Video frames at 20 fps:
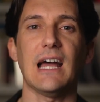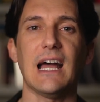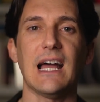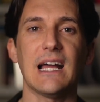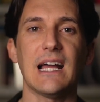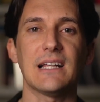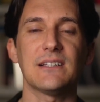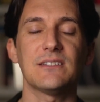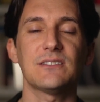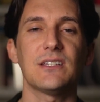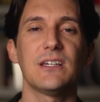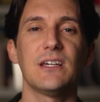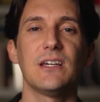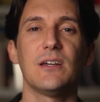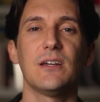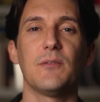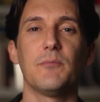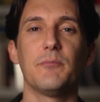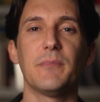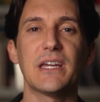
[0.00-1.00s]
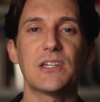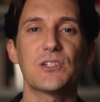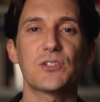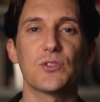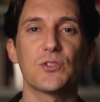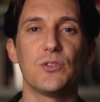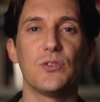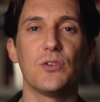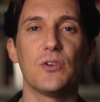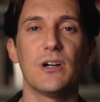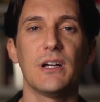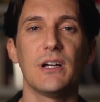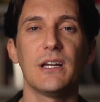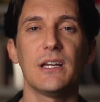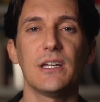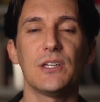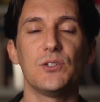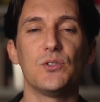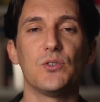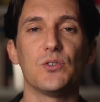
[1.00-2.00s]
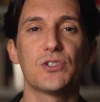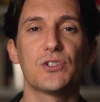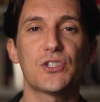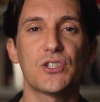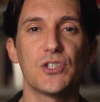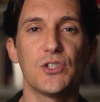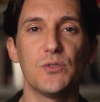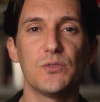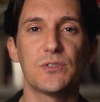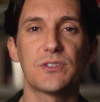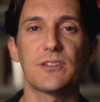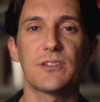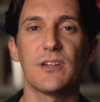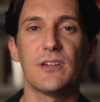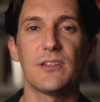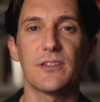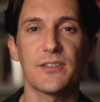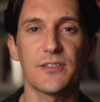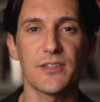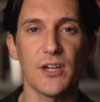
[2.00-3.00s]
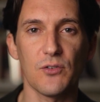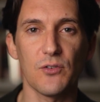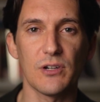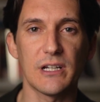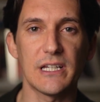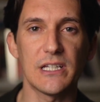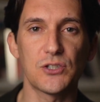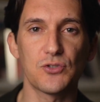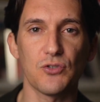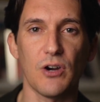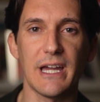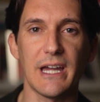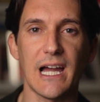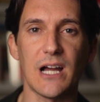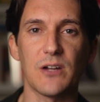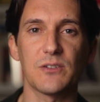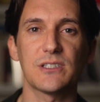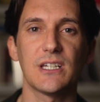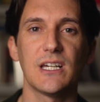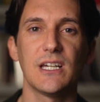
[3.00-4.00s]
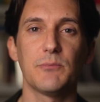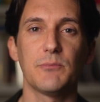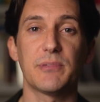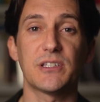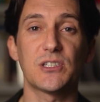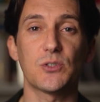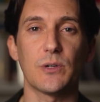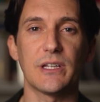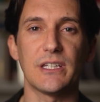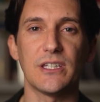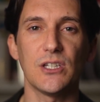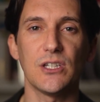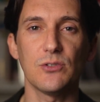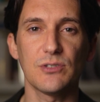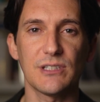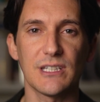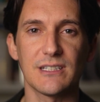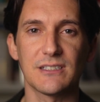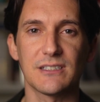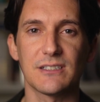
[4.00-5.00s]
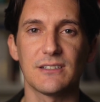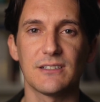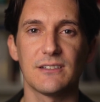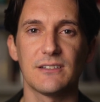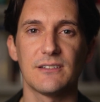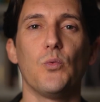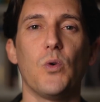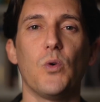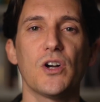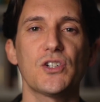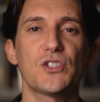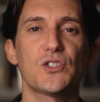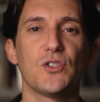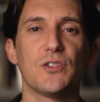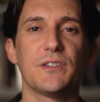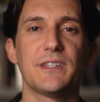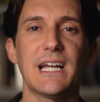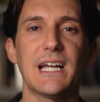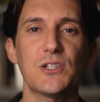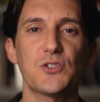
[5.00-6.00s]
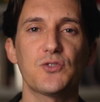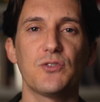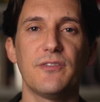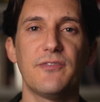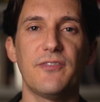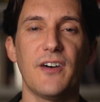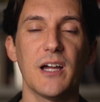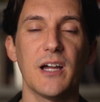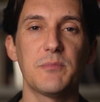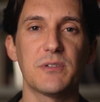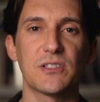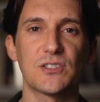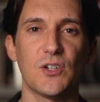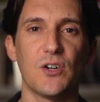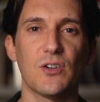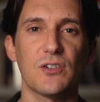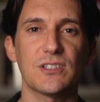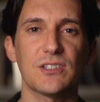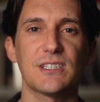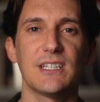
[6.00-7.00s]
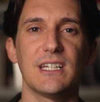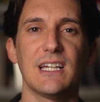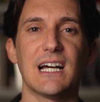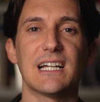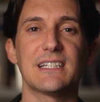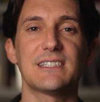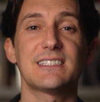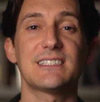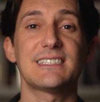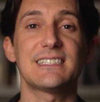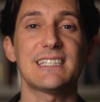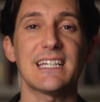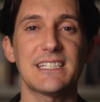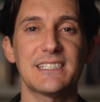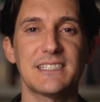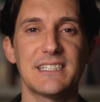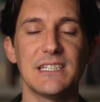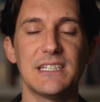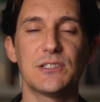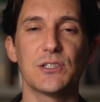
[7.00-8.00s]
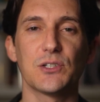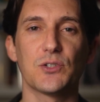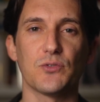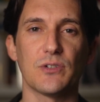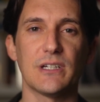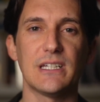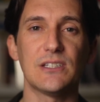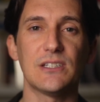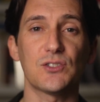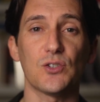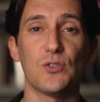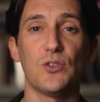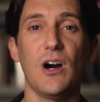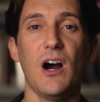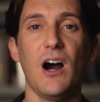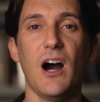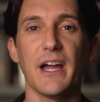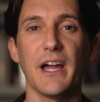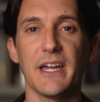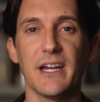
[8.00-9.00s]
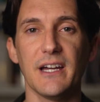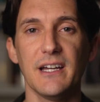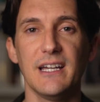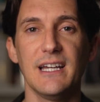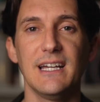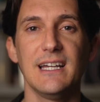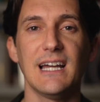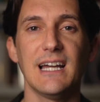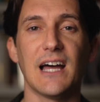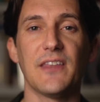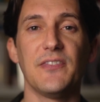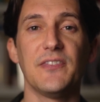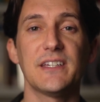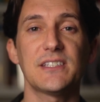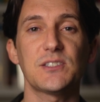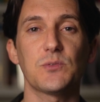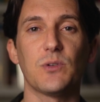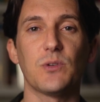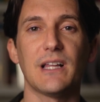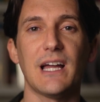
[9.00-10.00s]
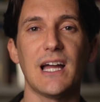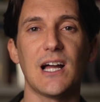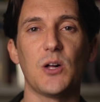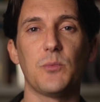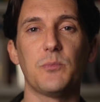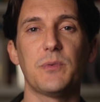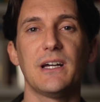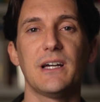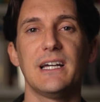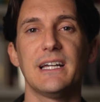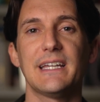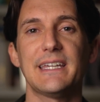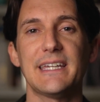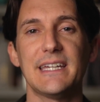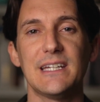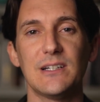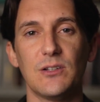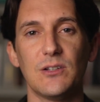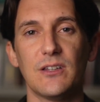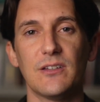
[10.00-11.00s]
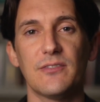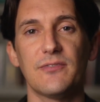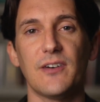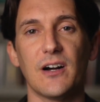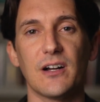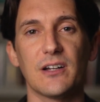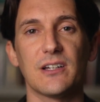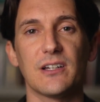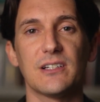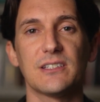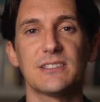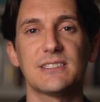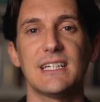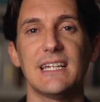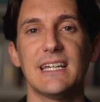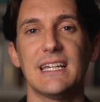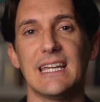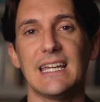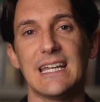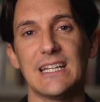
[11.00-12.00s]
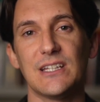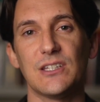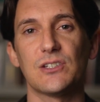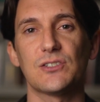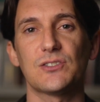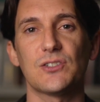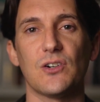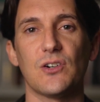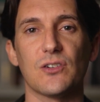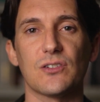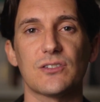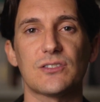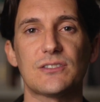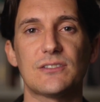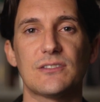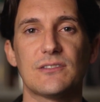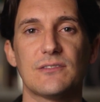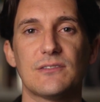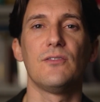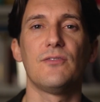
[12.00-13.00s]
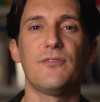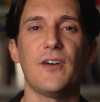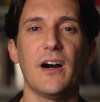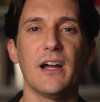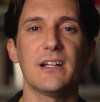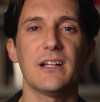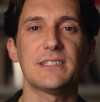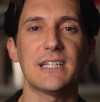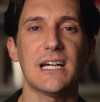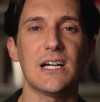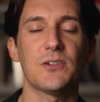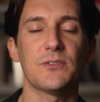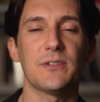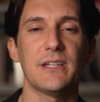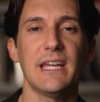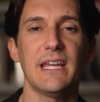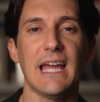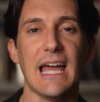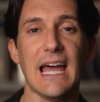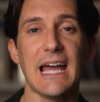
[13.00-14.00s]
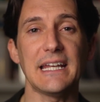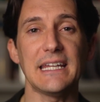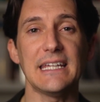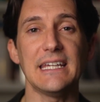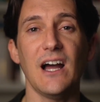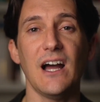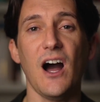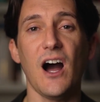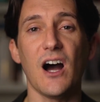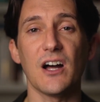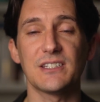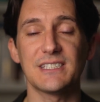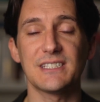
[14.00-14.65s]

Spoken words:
and make sure your shoes thoroughly dry out between uses. Wash your natural fibre socks at 60 degrees or higher, and this will help kill the fungus in your socks. File down any hard